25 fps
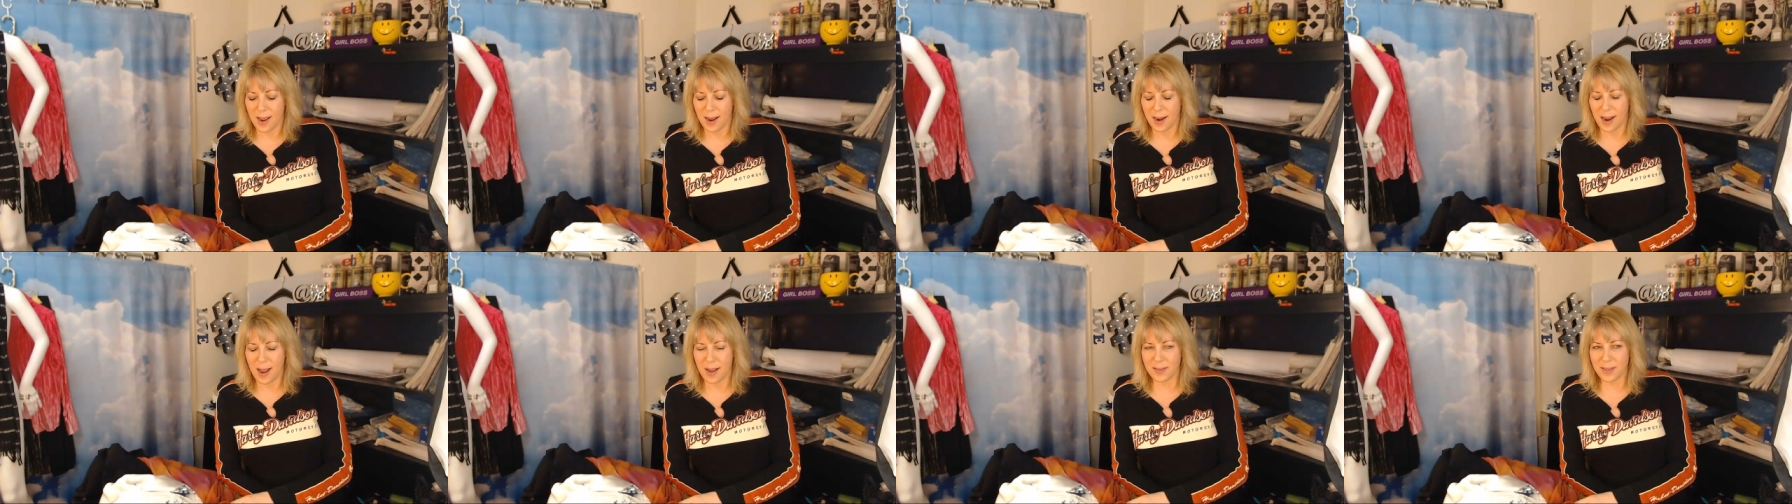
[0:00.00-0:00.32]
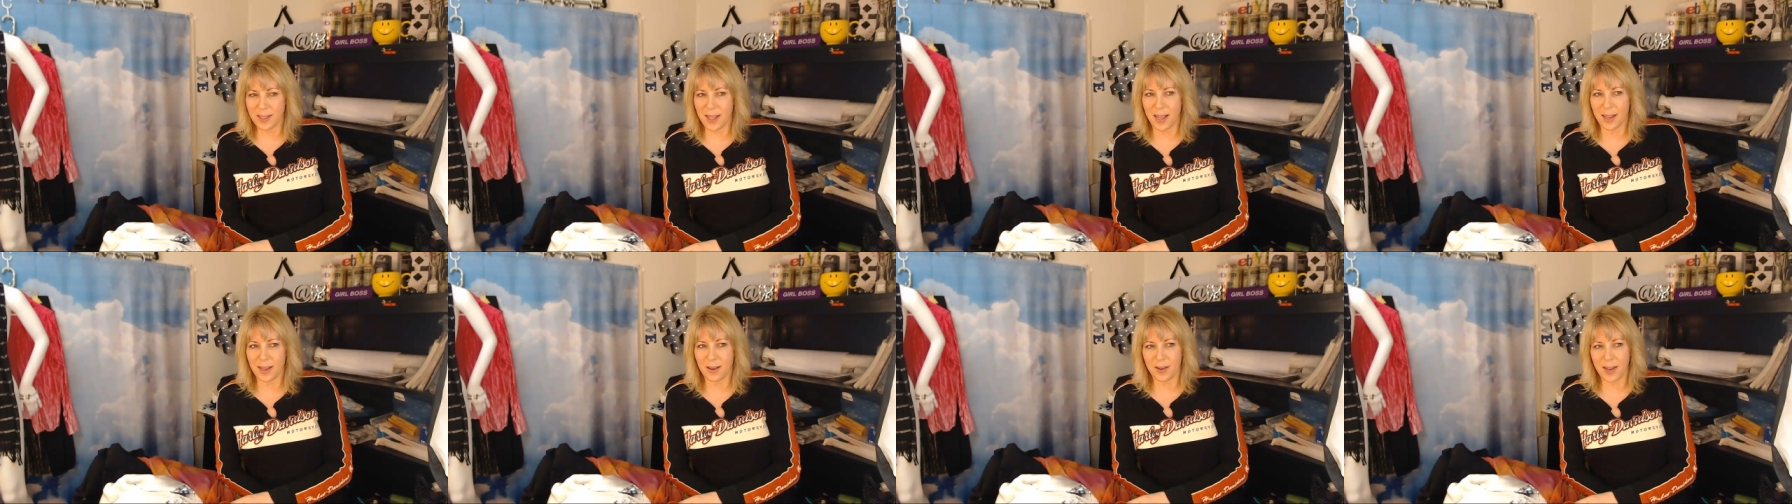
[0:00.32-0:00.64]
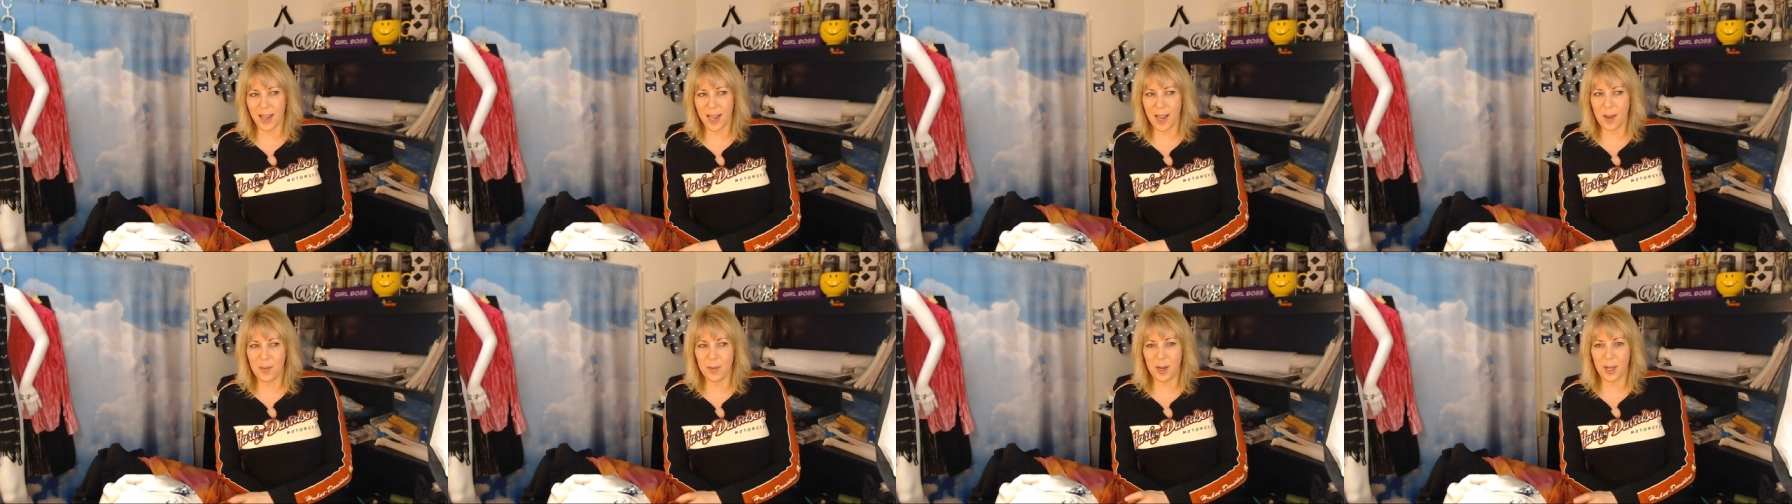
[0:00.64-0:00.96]
and i was like
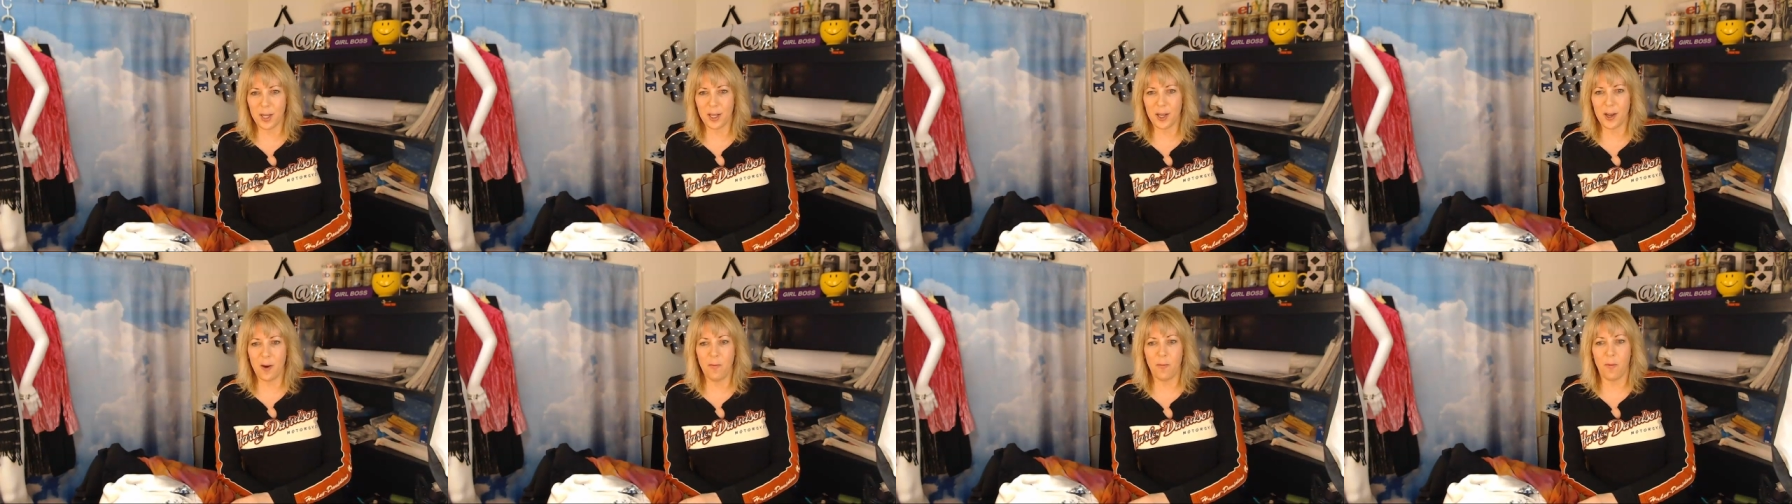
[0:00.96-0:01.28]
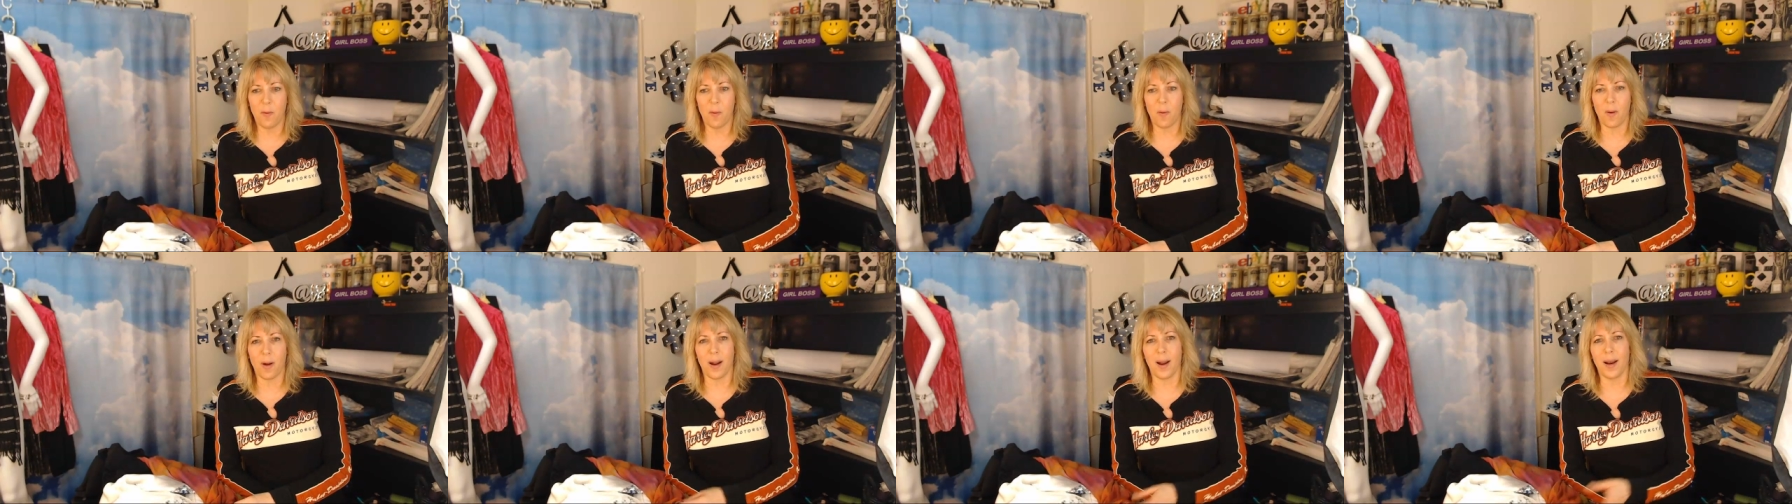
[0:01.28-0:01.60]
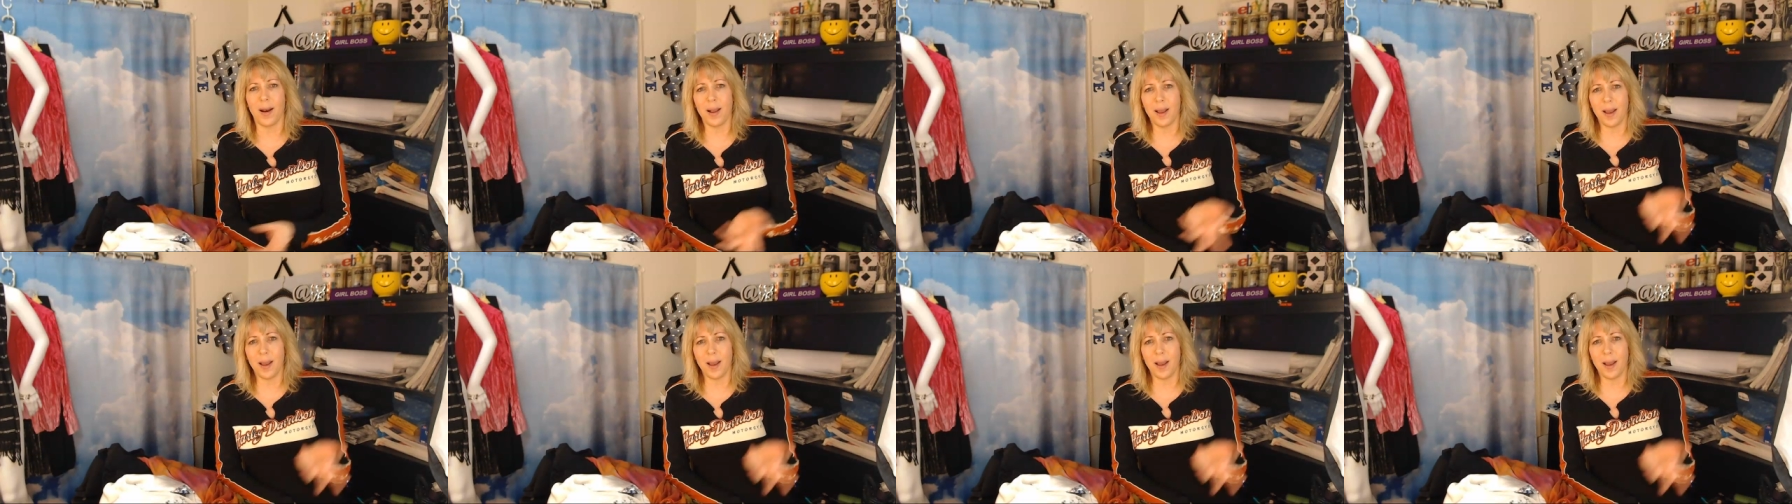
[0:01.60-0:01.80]
okay i'm gonna go for it